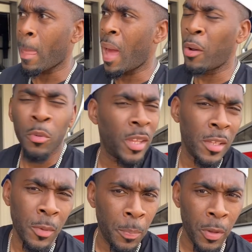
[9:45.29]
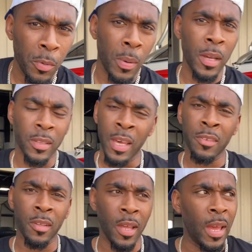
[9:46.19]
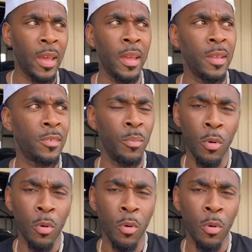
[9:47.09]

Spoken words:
I don't think the pedal box actually adds